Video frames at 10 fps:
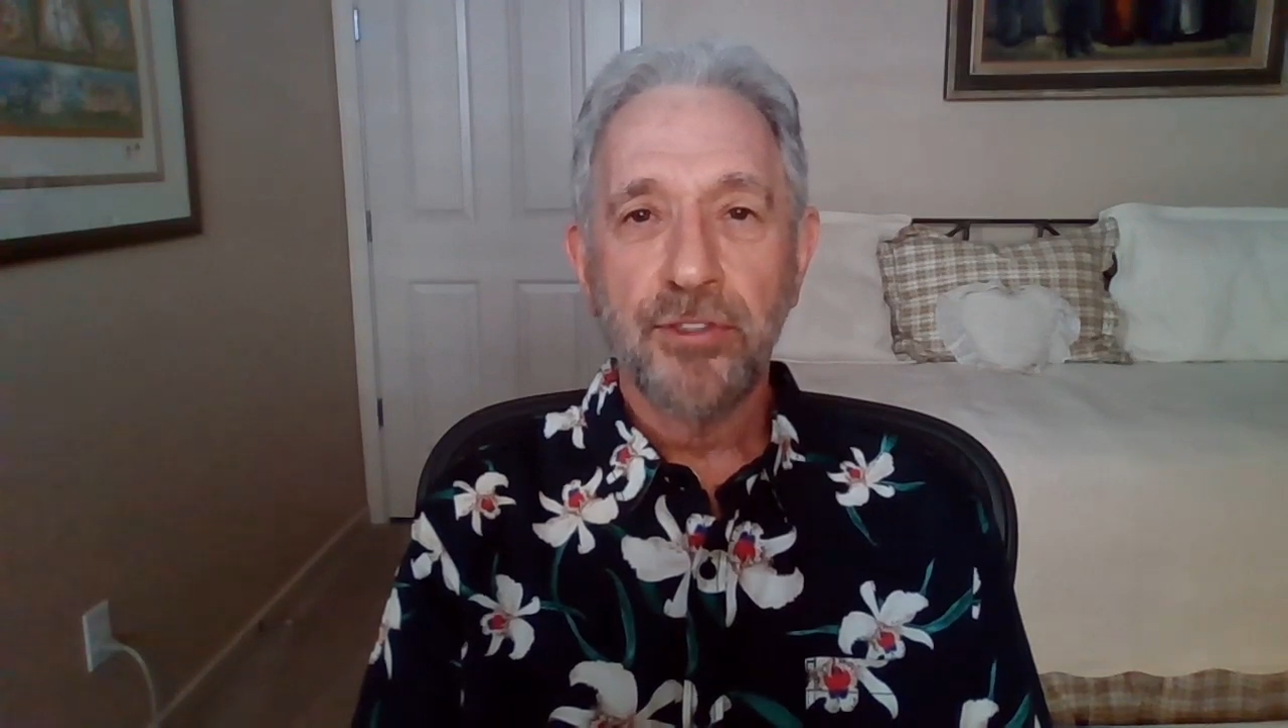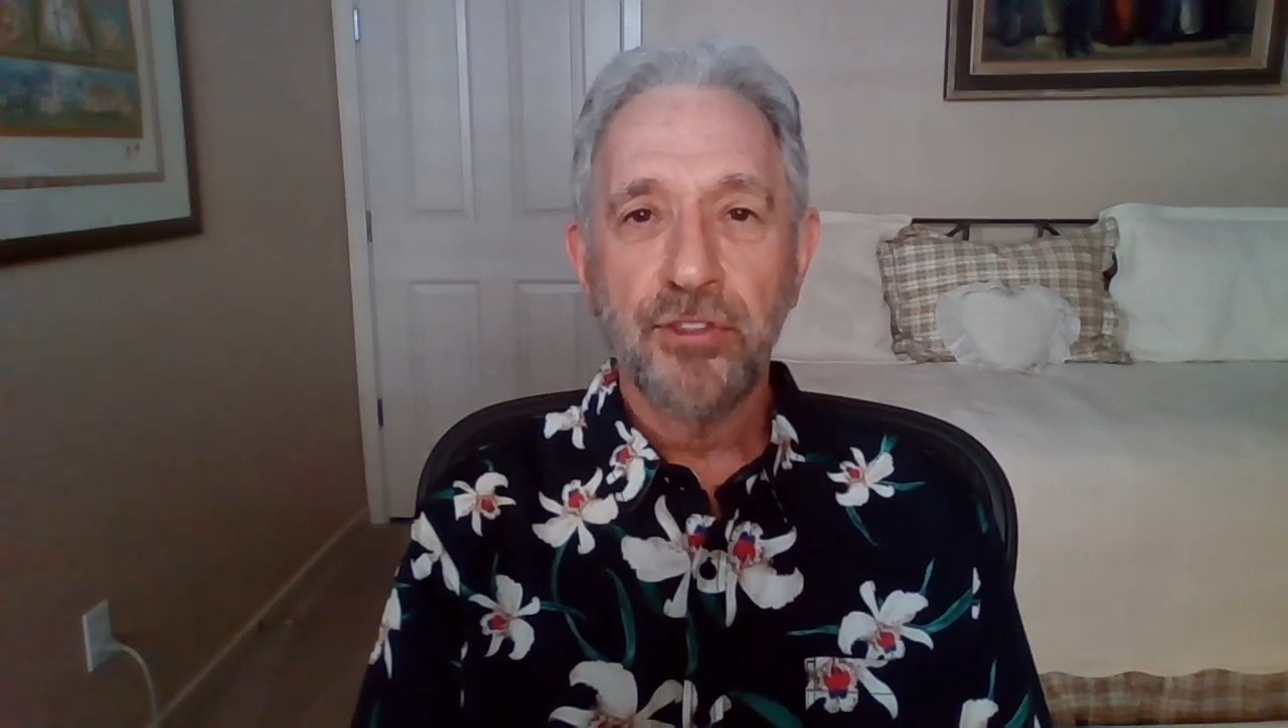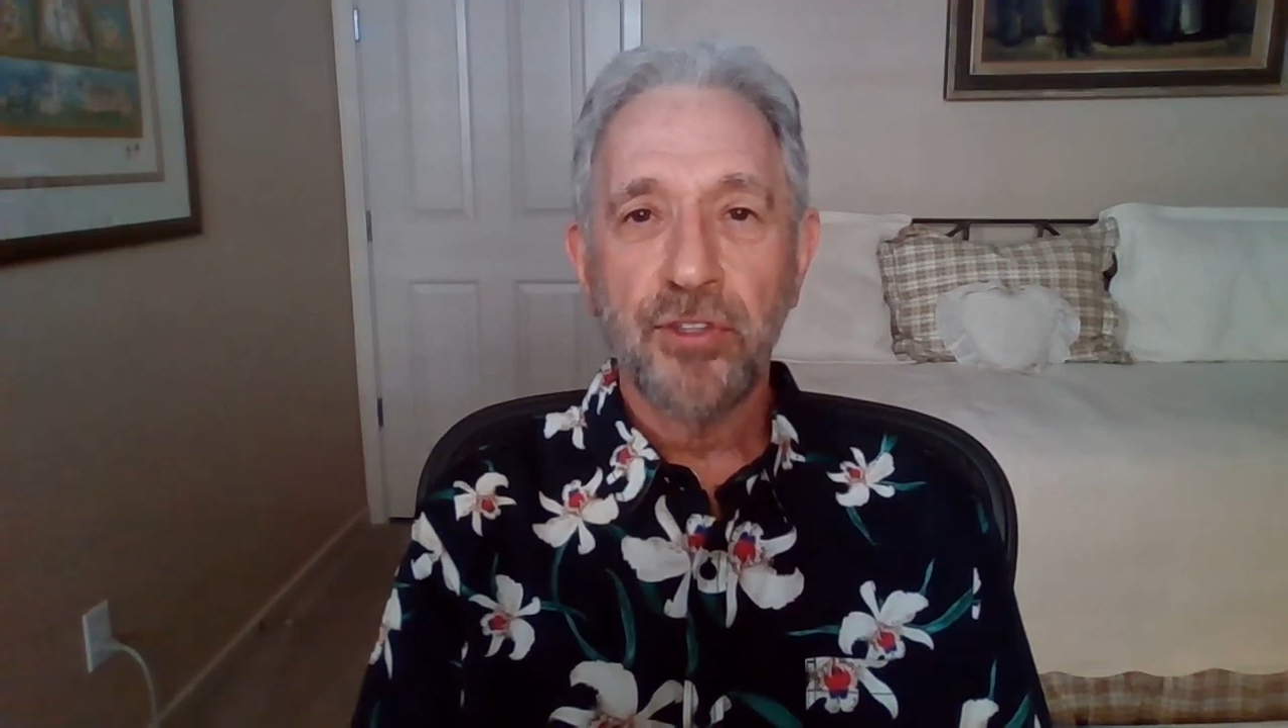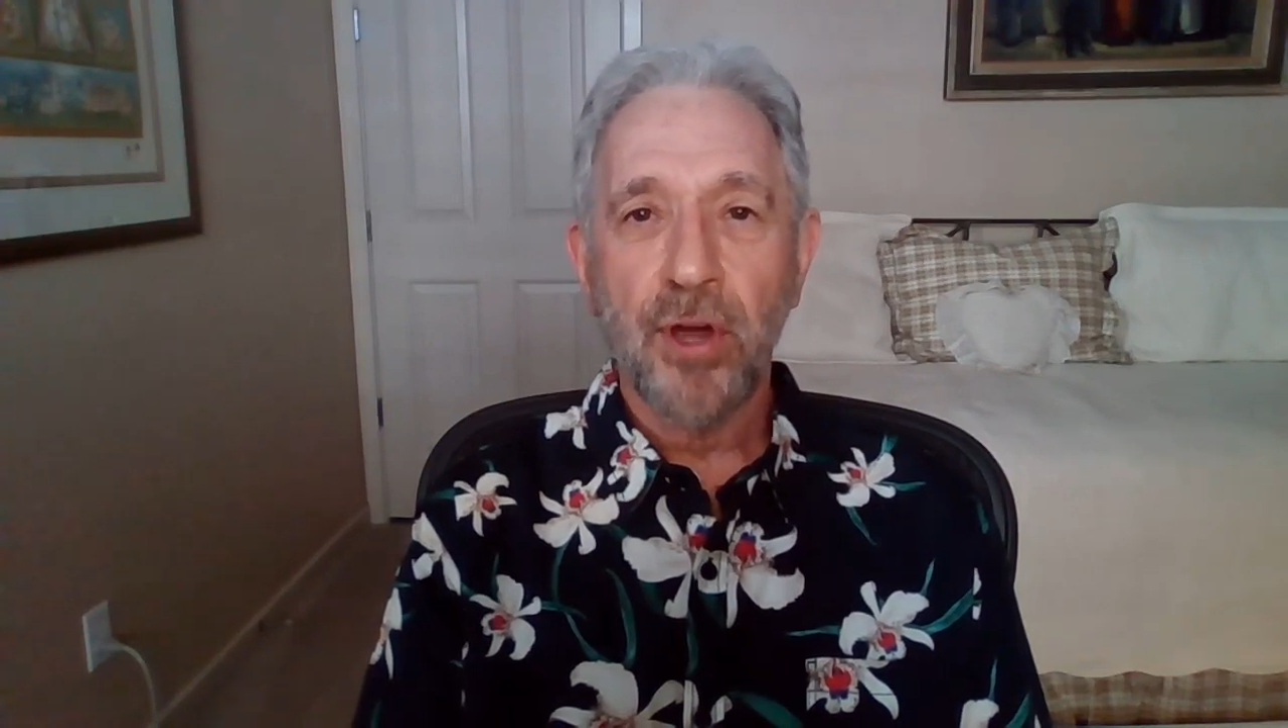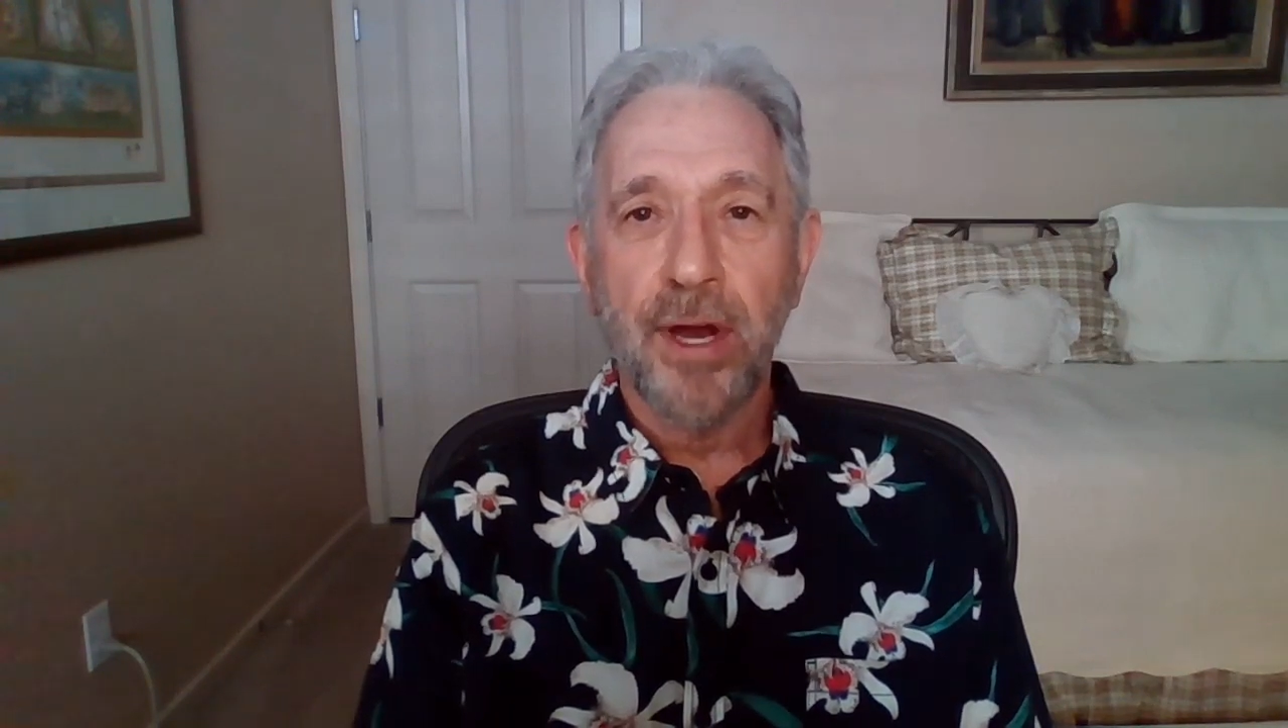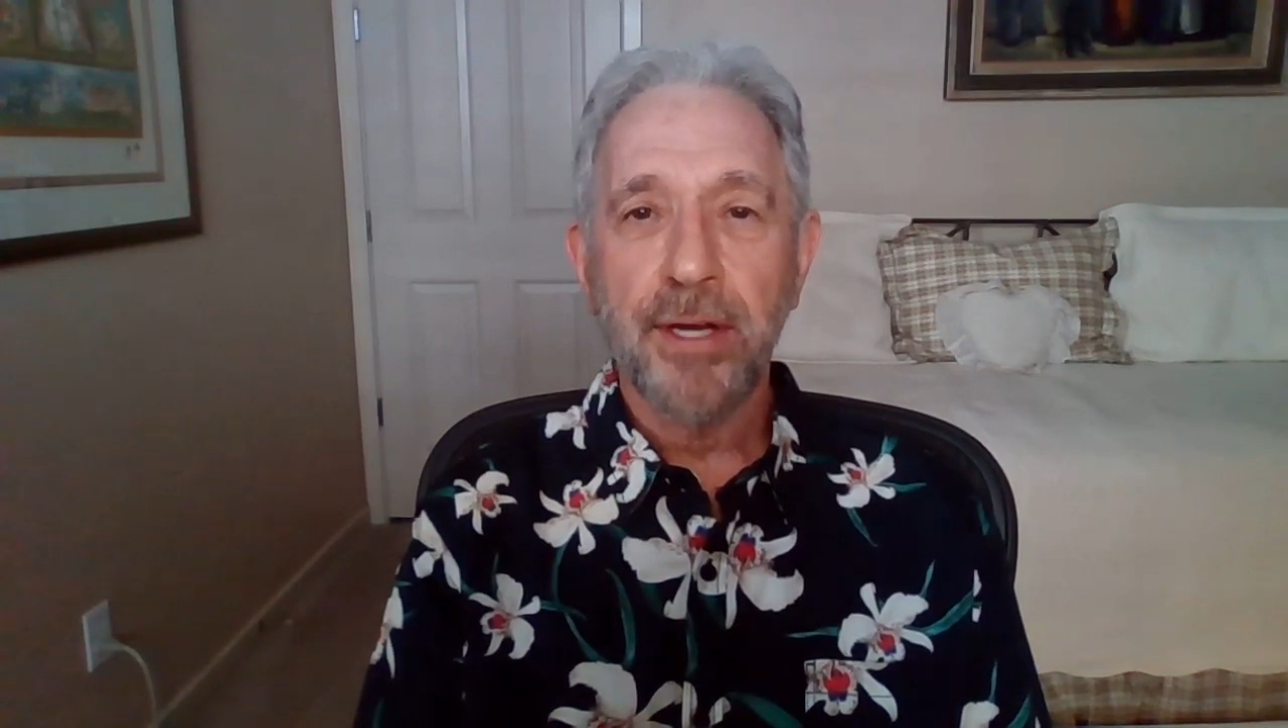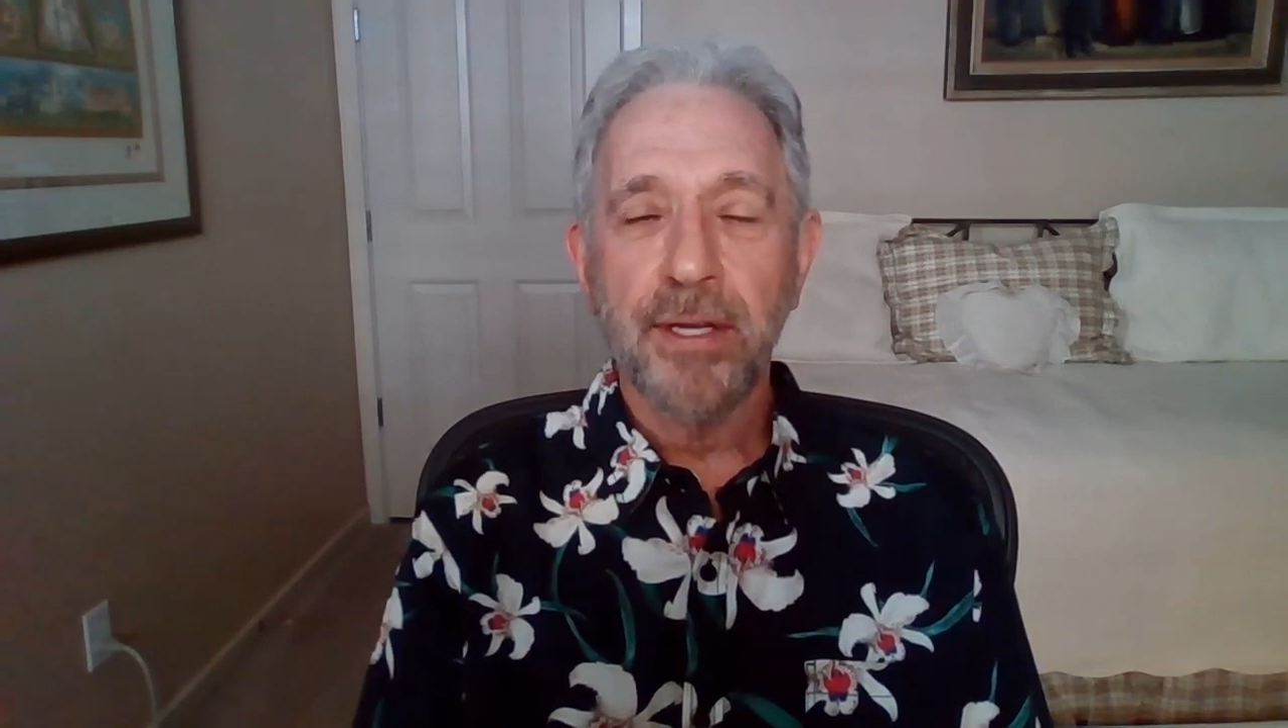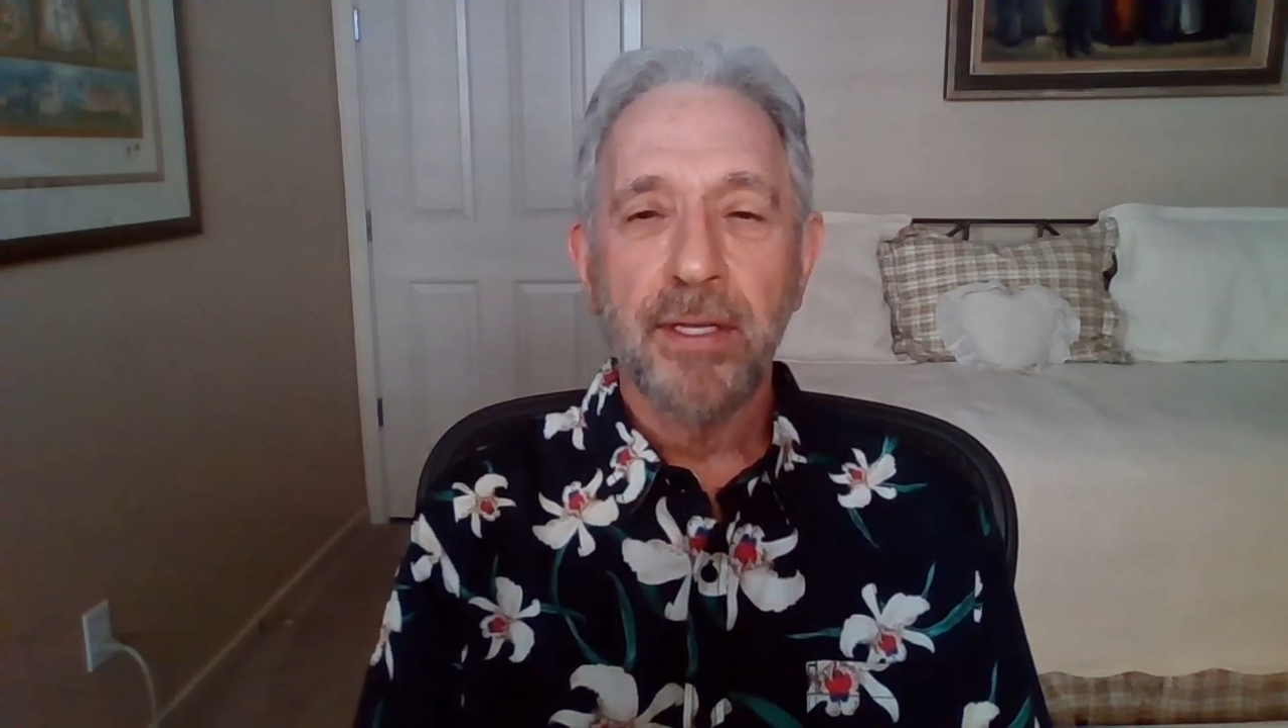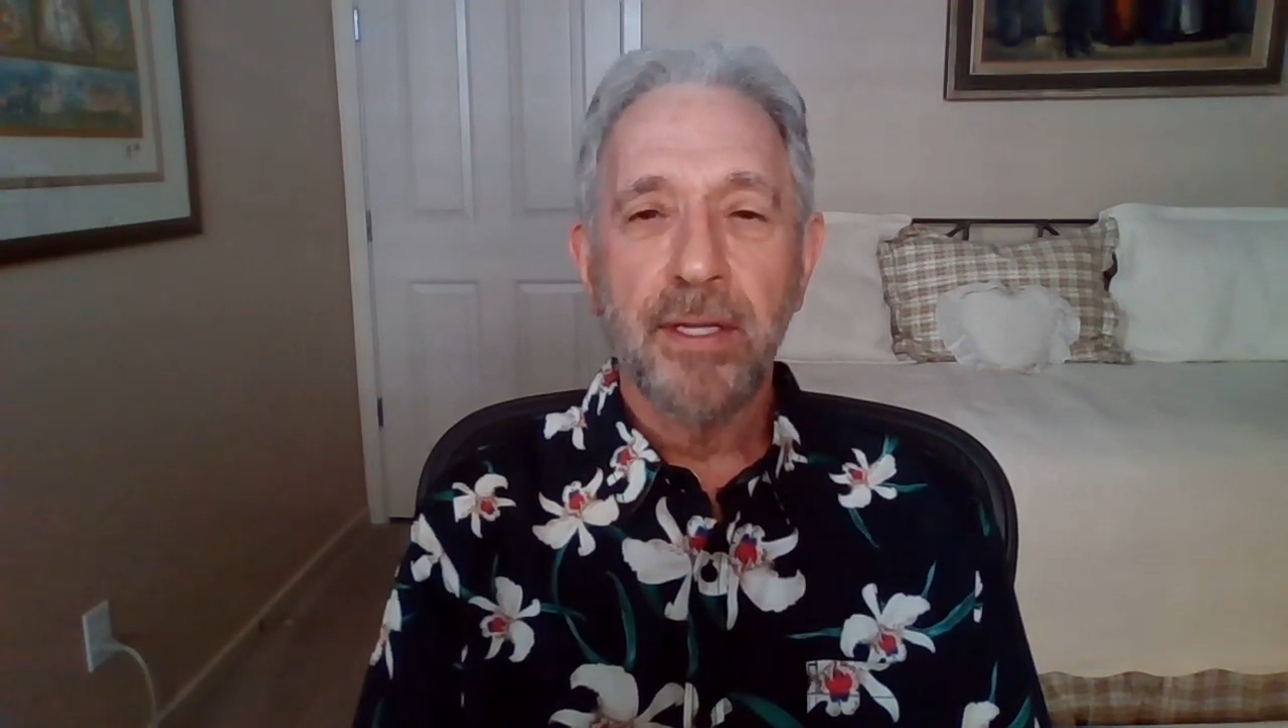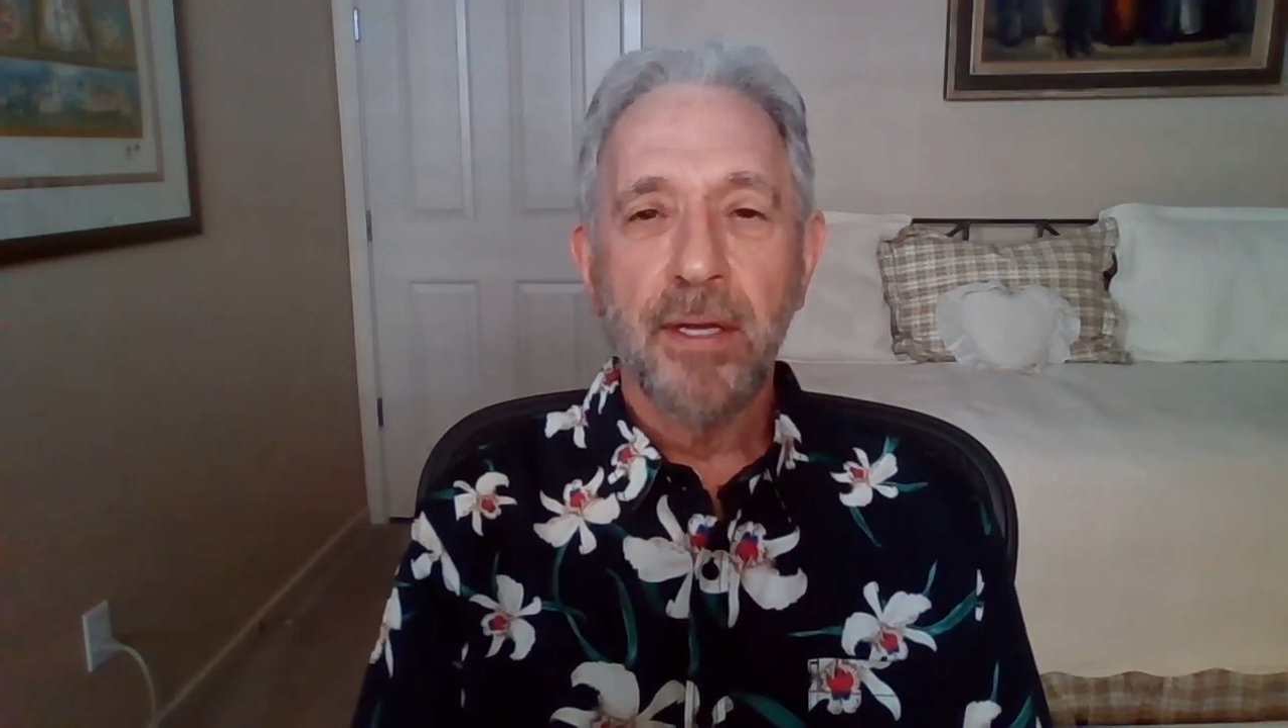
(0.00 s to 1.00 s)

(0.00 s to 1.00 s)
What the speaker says: start